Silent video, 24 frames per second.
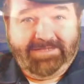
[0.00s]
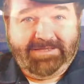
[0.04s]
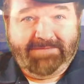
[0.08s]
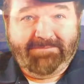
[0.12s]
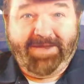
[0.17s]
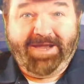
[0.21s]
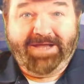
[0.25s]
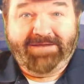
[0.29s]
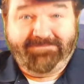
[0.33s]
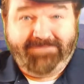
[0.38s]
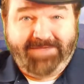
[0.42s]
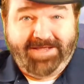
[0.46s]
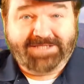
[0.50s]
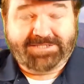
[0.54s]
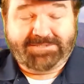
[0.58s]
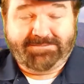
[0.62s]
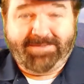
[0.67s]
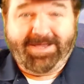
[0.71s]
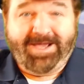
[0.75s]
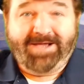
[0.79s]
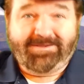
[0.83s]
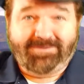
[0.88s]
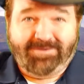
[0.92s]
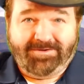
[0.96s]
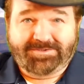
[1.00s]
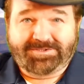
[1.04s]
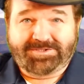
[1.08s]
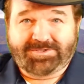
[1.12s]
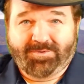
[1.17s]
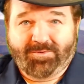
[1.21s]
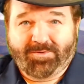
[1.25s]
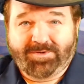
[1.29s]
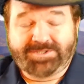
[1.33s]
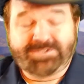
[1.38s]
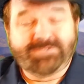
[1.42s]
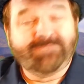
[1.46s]
In my Advanced Backlogs
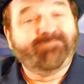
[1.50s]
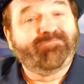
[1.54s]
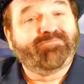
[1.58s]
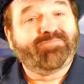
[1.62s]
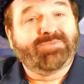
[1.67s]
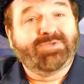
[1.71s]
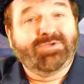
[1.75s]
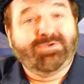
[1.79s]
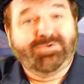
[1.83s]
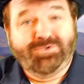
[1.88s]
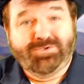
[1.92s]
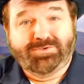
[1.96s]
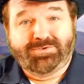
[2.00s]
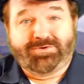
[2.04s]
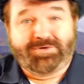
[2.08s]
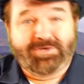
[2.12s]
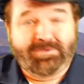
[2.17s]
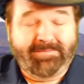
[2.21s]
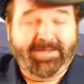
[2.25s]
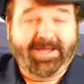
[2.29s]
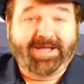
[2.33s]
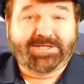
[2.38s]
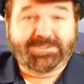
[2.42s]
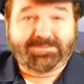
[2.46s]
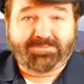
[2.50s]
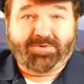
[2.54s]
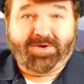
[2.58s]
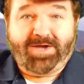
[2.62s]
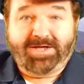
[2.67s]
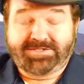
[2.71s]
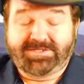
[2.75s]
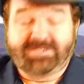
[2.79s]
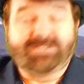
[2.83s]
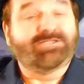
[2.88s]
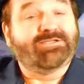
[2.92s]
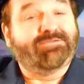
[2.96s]
course, you'll learn to manage
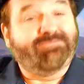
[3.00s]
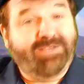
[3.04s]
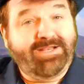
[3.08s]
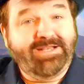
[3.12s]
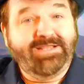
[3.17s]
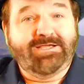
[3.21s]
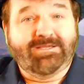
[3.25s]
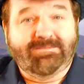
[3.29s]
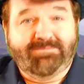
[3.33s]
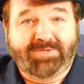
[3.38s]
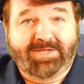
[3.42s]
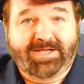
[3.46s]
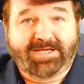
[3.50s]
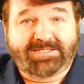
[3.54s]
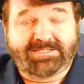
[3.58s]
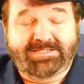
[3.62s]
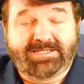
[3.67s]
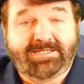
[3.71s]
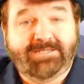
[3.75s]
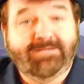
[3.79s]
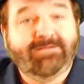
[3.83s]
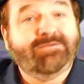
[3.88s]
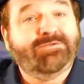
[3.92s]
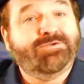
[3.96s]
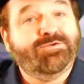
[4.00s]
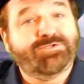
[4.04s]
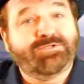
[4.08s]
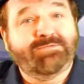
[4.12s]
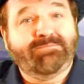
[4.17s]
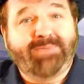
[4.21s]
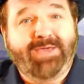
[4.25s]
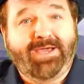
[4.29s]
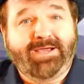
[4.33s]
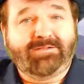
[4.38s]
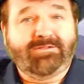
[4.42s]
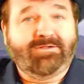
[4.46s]
projects of any complexity
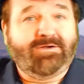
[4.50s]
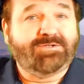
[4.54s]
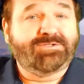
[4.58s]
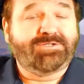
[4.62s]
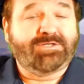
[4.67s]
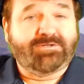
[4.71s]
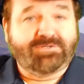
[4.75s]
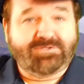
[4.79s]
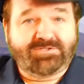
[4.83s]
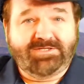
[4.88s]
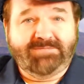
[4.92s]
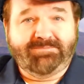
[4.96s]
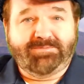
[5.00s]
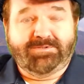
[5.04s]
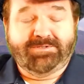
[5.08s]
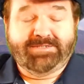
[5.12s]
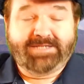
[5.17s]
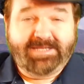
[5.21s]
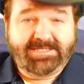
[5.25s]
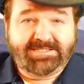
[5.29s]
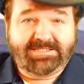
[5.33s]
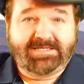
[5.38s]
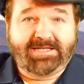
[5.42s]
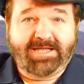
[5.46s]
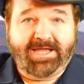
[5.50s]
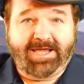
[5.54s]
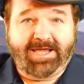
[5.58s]
using backlogs that are simple and easy to